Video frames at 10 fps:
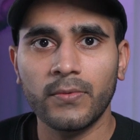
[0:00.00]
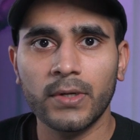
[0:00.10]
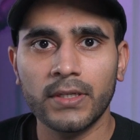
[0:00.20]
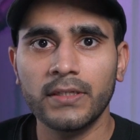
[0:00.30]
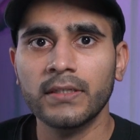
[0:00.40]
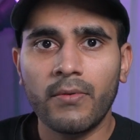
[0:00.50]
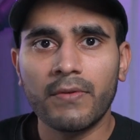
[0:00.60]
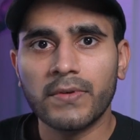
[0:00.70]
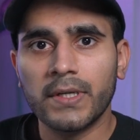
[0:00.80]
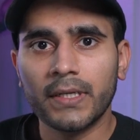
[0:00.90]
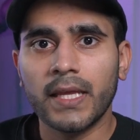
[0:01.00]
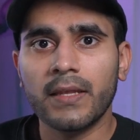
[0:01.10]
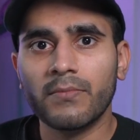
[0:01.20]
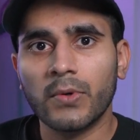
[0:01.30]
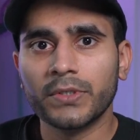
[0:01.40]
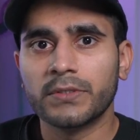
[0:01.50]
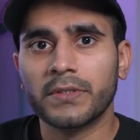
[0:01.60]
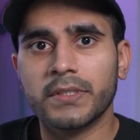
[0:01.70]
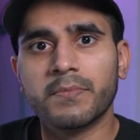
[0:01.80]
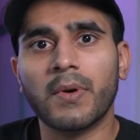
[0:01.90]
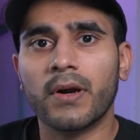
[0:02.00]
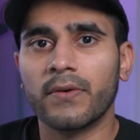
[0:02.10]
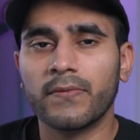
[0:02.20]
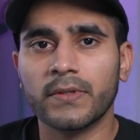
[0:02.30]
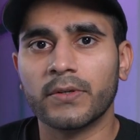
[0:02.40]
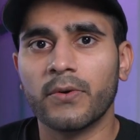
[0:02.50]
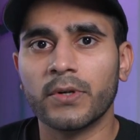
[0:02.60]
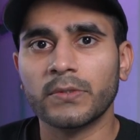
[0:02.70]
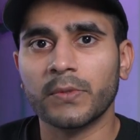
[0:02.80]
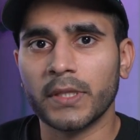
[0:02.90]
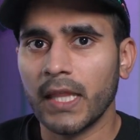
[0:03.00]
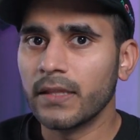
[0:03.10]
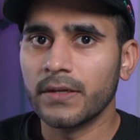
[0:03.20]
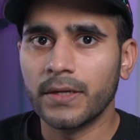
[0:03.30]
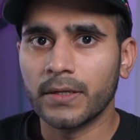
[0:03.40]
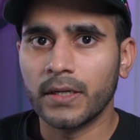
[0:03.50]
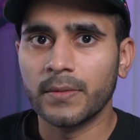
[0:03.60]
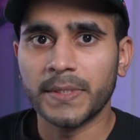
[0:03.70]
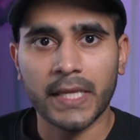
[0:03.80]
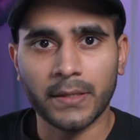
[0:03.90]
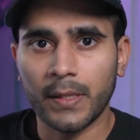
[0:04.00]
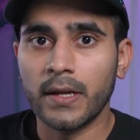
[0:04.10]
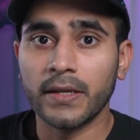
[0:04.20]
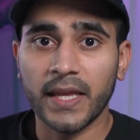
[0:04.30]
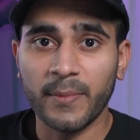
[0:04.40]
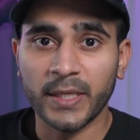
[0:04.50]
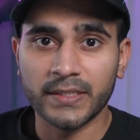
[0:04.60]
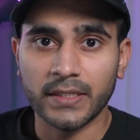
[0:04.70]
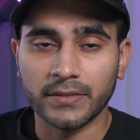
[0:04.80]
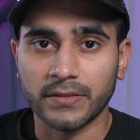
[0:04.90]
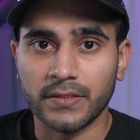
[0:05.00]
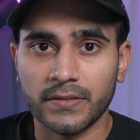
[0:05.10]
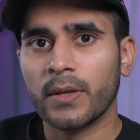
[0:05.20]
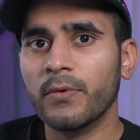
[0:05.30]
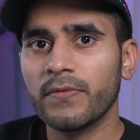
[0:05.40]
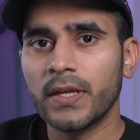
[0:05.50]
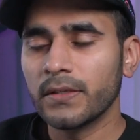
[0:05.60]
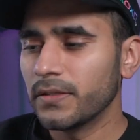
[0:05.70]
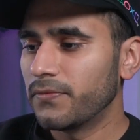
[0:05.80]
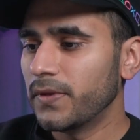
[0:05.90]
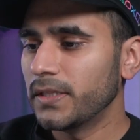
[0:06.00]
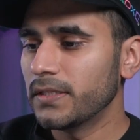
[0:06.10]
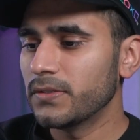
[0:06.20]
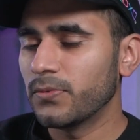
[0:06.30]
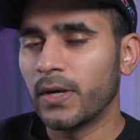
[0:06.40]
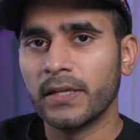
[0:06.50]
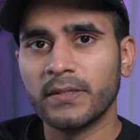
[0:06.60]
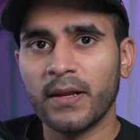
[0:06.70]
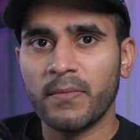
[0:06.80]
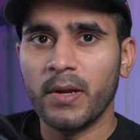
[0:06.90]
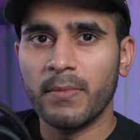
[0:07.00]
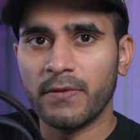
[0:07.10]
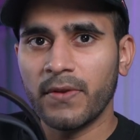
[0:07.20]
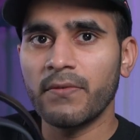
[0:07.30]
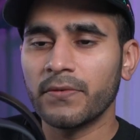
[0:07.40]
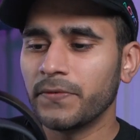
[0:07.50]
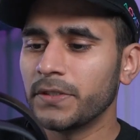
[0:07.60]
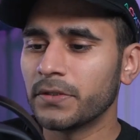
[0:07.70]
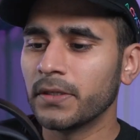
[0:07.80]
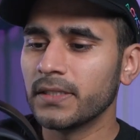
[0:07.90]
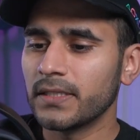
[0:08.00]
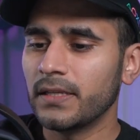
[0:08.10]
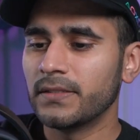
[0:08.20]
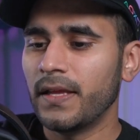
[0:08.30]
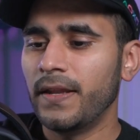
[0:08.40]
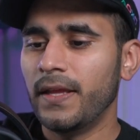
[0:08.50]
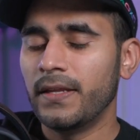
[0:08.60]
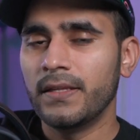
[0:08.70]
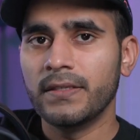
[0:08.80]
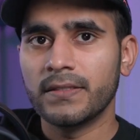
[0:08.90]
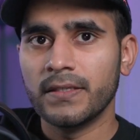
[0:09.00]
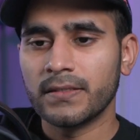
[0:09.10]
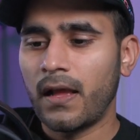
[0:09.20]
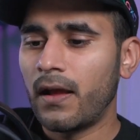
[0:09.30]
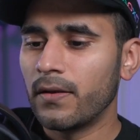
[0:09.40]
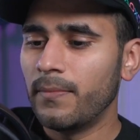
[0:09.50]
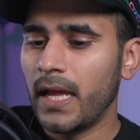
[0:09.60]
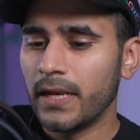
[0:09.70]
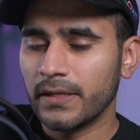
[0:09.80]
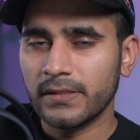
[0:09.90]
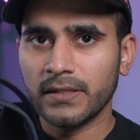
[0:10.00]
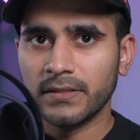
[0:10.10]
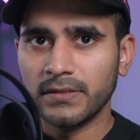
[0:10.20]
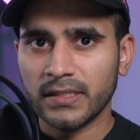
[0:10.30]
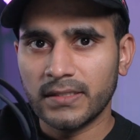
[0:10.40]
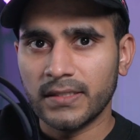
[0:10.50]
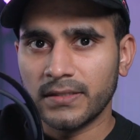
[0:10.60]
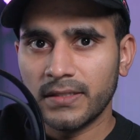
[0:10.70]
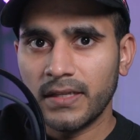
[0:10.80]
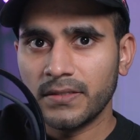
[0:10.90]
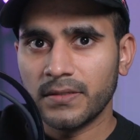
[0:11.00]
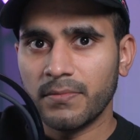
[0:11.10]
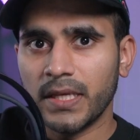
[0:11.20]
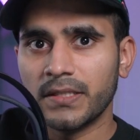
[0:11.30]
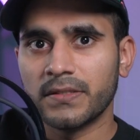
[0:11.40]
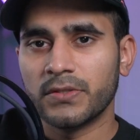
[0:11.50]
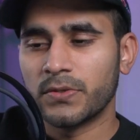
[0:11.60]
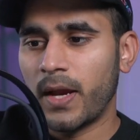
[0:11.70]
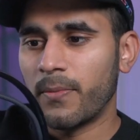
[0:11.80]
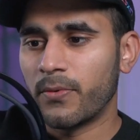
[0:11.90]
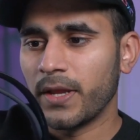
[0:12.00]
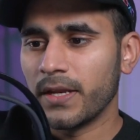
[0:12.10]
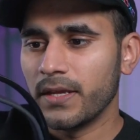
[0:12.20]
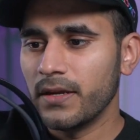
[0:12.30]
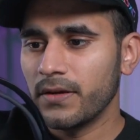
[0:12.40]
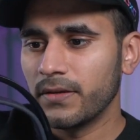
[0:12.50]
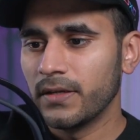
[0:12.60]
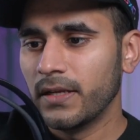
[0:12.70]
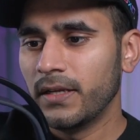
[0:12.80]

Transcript: would. However, again, moisture is par for the course with leather ear cups and long gaming sessions. Okay, moving on to the fit, this is where I talk about my favorite feature on this headset, and it is this automatically adjusting tension-based strap right here.